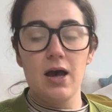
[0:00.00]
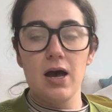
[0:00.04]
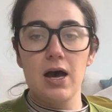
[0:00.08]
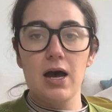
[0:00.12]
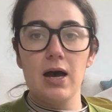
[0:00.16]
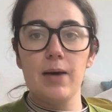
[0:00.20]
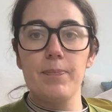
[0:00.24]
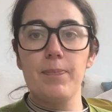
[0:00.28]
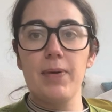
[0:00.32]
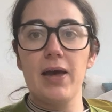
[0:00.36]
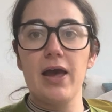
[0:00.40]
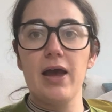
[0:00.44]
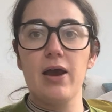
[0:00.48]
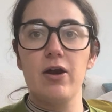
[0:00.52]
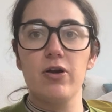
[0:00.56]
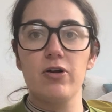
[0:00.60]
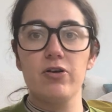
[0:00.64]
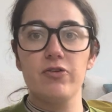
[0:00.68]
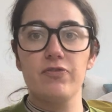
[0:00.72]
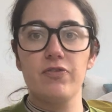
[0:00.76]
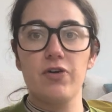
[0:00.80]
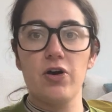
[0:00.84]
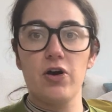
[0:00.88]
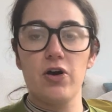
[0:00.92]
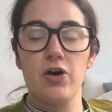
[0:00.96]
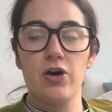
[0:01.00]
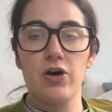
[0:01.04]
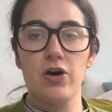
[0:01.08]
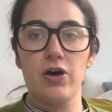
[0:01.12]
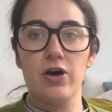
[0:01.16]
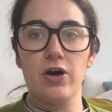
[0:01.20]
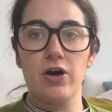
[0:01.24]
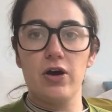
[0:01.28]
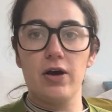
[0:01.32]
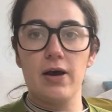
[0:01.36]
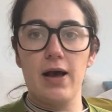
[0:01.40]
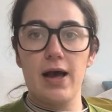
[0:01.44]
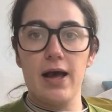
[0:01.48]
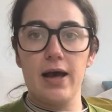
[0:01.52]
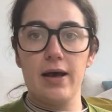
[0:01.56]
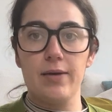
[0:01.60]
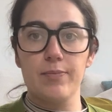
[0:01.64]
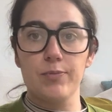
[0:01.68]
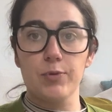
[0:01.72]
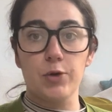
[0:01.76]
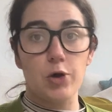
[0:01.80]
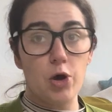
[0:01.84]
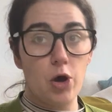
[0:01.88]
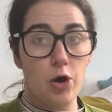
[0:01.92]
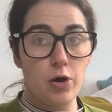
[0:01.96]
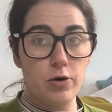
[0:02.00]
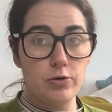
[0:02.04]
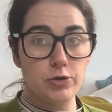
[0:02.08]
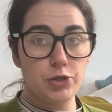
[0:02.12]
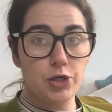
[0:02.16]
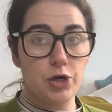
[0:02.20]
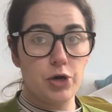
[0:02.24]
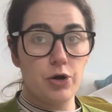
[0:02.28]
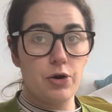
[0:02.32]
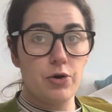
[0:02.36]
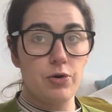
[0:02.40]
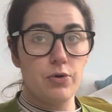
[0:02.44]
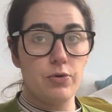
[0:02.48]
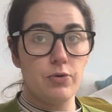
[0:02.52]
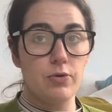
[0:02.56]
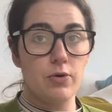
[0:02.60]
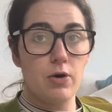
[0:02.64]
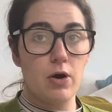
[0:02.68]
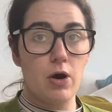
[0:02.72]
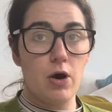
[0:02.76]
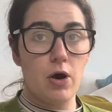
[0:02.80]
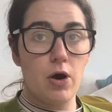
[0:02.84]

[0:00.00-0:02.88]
a pair of her Koto